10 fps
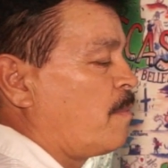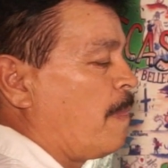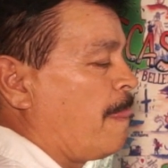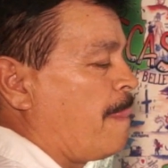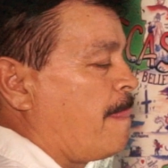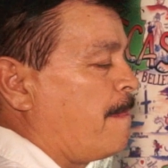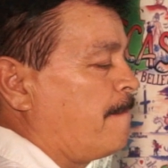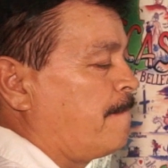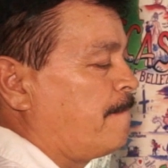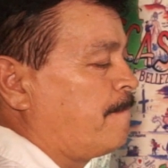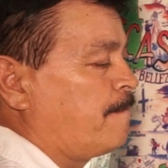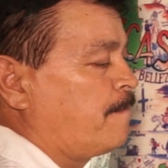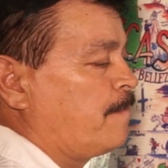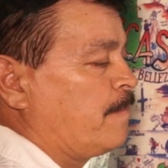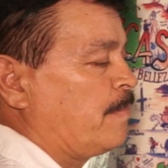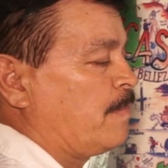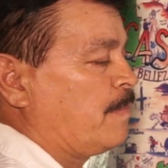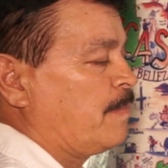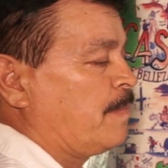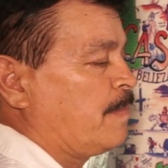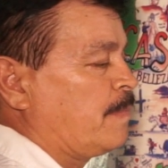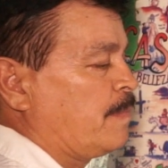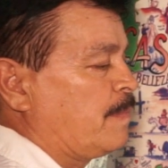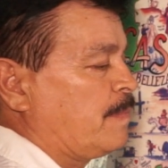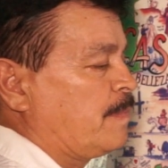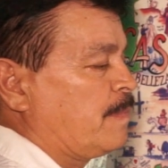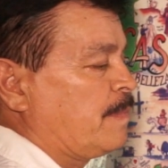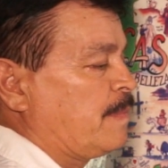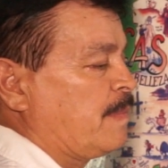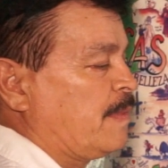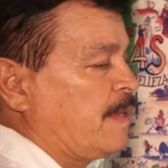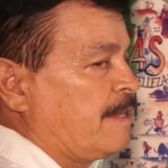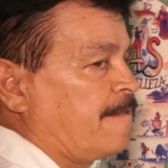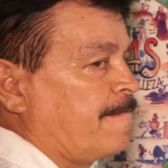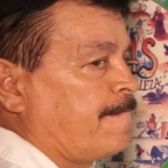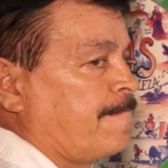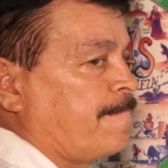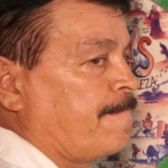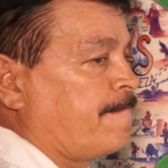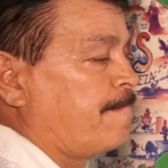[no speech]